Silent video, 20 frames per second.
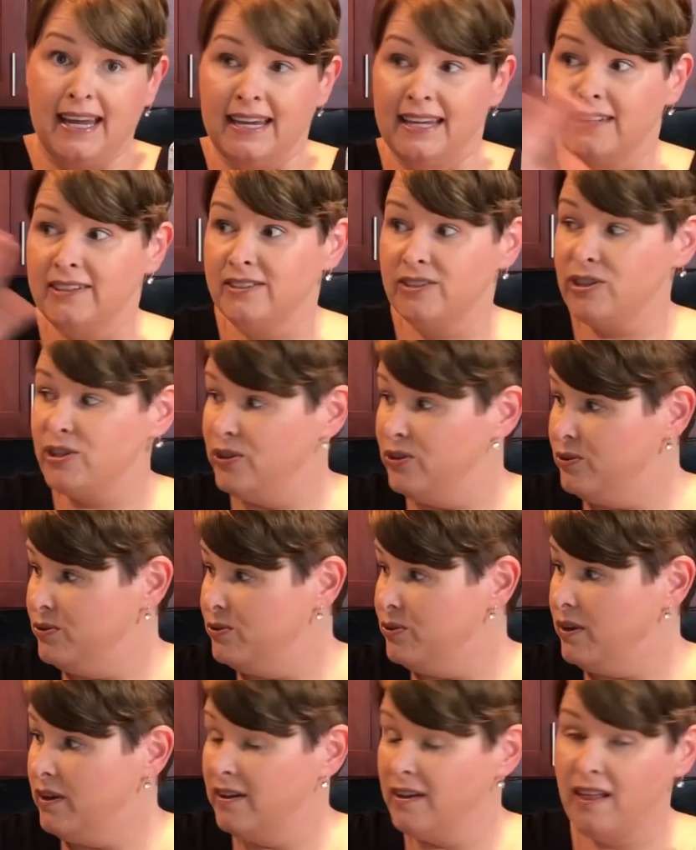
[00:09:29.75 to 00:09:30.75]

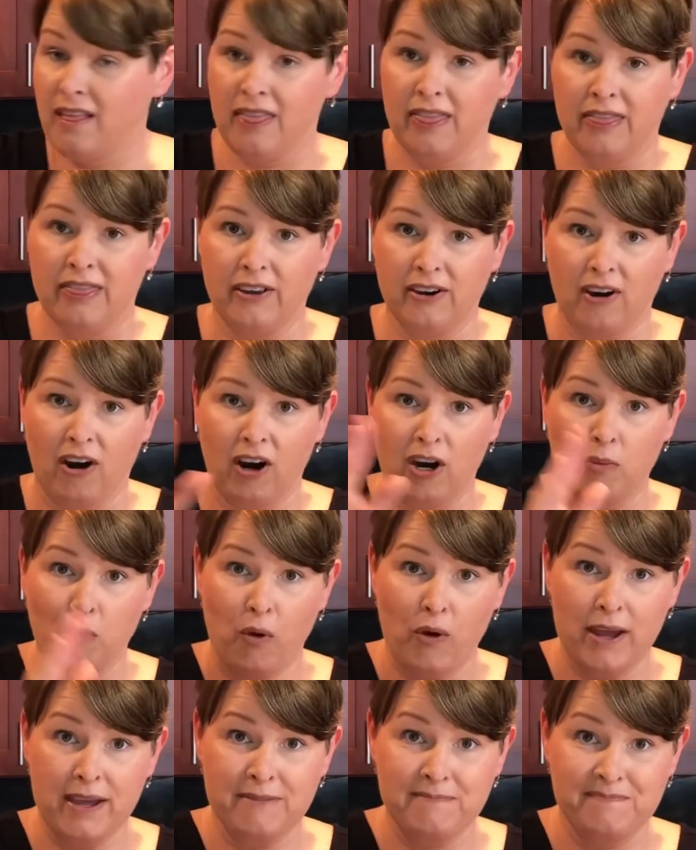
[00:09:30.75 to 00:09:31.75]
into the
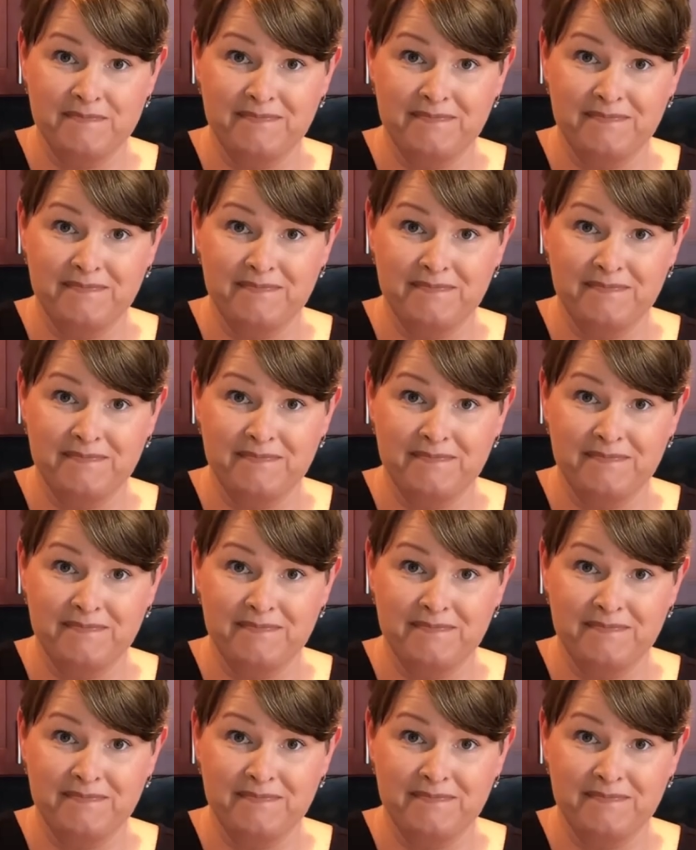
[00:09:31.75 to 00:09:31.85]
carboy.